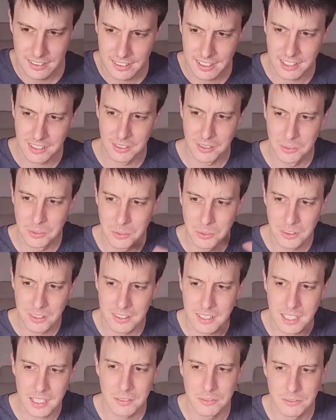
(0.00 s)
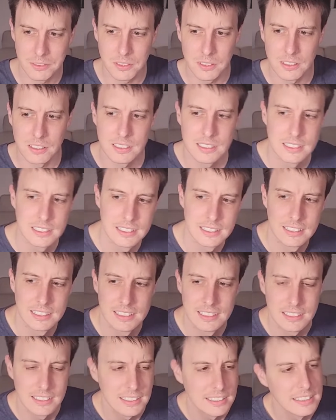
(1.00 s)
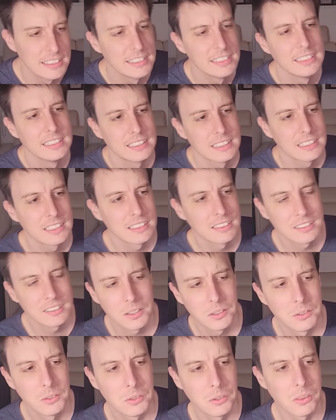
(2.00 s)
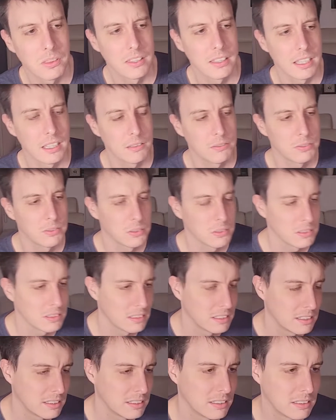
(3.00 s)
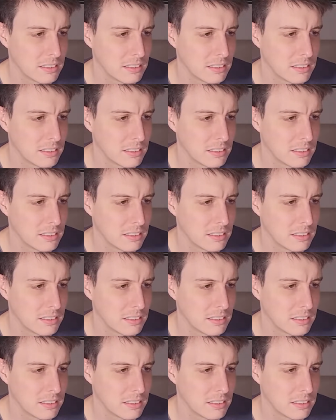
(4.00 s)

It's like do the needful. Just go do the needful.